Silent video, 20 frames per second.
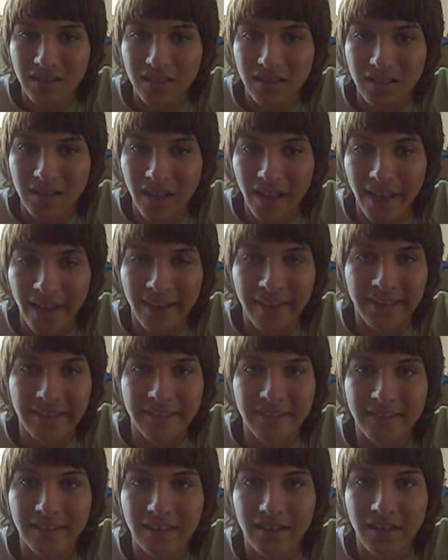and
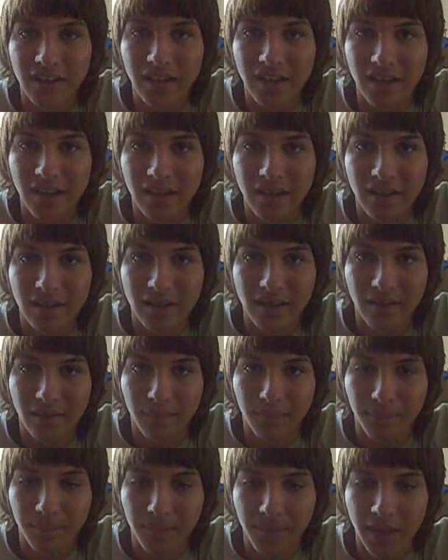
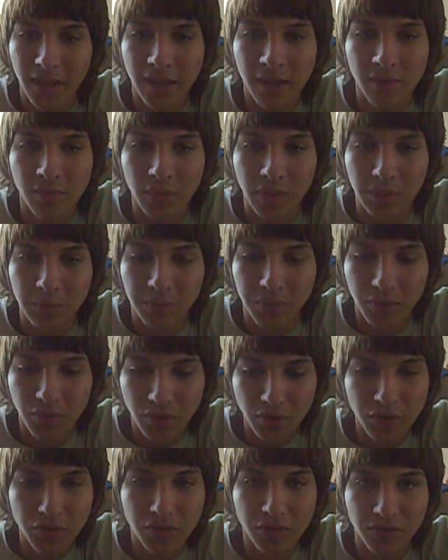he would
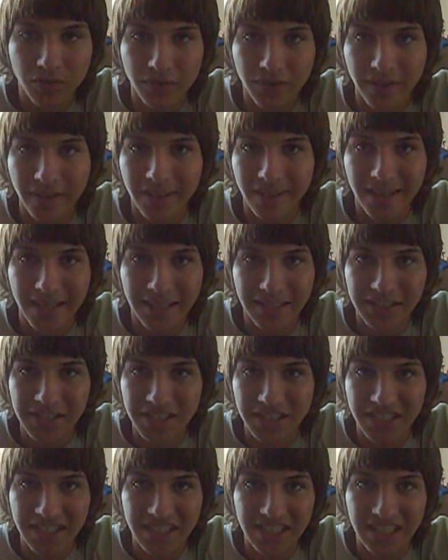prove that she
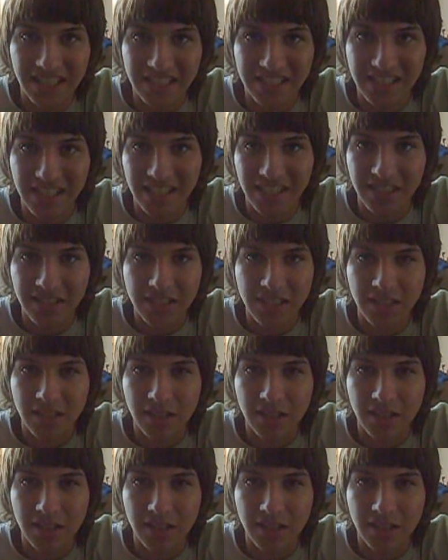didn't exist,